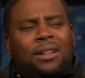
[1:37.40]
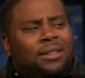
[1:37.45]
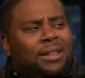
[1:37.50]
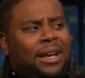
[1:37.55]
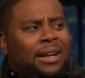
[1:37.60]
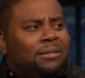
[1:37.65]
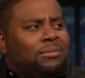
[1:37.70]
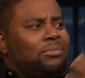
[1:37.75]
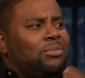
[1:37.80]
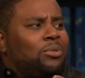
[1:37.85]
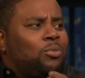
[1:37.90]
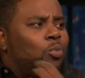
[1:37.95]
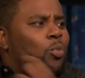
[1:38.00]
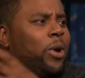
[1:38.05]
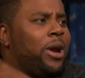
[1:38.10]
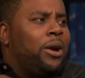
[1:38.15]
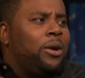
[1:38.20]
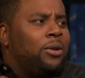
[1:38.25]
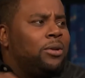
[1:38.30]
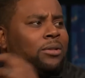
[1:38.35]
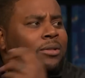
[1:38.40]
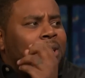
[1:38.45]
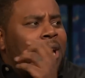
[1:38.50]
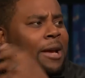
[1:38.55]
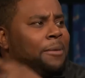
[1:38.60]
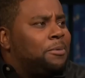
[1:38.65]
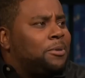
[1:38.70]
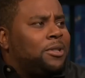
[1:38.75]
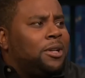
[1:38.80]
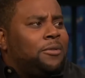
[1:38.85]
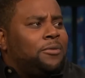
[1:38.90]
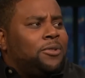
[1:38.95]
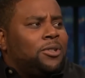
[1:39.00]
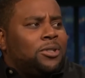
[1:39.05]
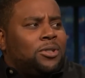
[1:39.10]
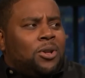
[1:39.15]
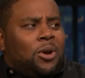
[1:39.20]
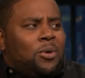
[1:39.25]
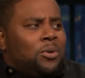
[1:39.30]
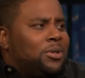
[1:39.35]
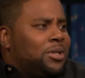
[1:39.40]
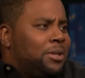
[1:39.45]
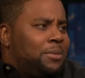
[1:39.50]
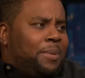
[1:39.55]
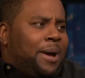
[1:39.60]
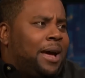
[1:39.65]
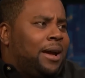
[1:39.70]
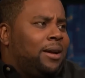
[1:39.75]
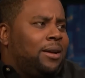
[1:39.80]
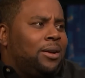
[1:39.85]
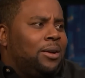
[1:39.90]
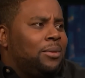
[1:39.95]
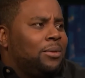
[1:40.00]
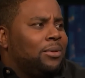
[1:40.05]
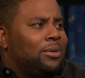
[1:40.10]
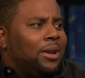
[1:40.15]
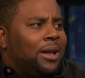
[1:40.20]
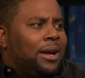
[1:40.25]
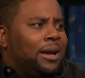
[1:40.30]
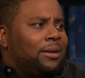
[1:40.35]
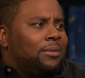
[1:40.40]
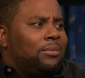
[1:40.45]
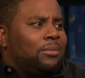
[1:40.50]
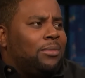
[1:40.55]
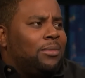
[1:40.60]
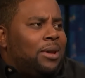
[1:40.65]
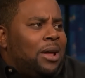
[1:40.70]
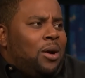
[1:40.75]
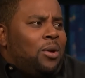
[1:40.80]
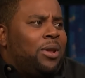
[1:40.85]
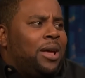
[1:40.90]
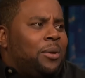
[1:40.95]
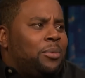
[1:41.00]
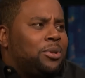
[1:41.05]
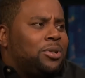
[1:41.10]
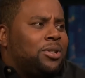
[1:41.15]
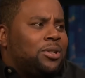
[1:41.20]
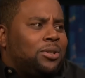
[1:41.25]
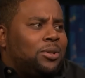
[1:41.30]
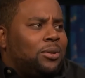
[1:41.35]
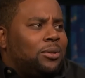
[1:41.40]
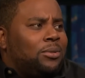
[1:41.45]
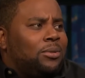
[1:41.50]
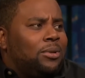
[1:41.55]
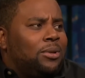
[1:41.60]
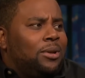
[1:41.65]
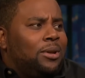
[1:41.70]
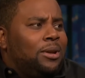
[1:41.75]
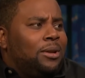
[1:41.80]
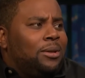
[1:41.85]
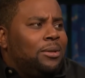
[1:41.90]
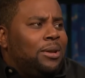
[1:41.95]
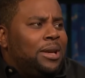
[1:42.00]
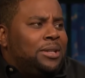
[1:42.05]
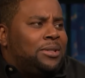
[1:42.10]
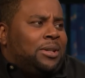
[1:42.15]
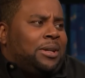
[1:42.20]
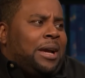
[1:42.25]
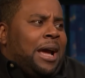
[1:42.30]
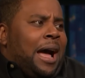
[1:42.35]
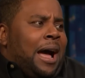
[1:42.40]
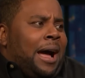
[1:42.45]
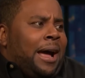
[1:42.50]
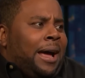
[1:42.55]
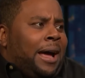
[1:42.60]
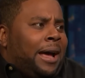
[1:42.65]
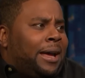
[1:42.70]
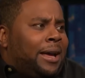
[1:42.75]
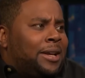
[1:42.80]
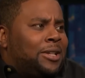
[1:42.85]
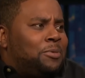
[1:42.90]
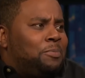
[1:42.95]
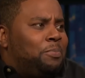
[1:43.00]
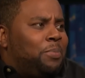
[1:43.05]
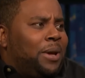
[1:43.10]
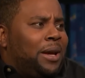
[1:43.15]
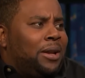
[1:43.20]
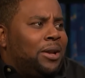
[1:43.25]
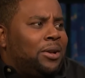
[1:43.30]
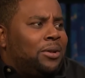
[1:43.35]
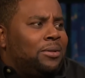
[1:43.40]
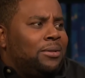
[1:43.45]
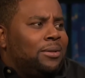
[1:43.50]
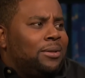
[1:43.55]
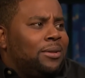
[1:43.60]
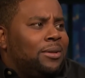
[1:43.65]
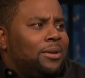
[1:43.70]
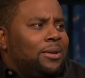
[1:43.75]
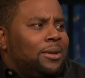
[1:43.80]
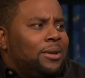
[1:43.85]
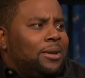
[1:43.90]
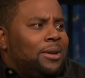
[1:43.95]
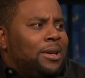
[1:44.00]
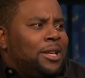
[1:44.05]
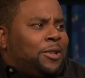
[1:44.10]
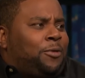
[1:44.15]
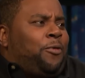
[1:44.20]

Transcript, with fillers: that weird type stuff just goes in the back of your, like, no, that was just he's a guy, I guess, being a. And